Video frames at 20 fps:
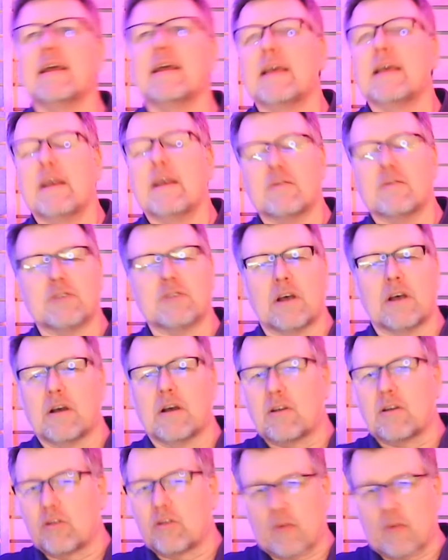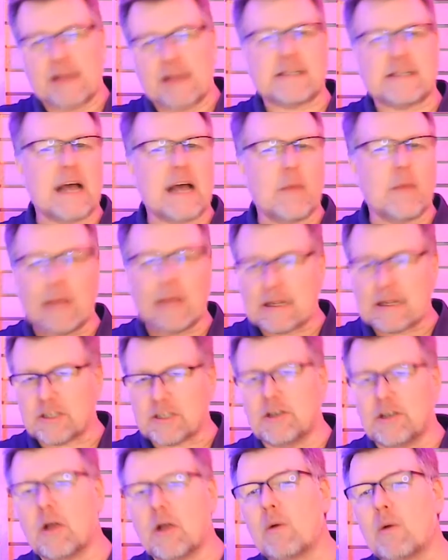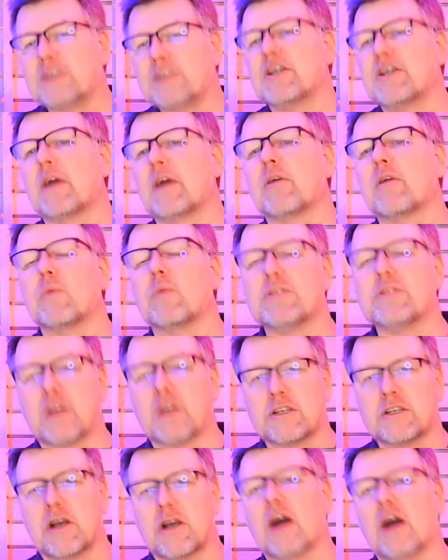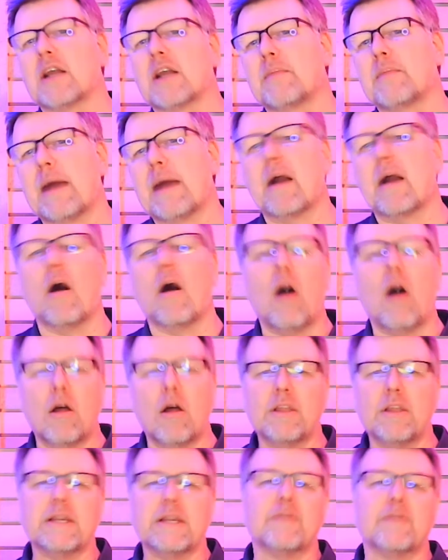It was a great time. We got to know each other, and we started talking about all the different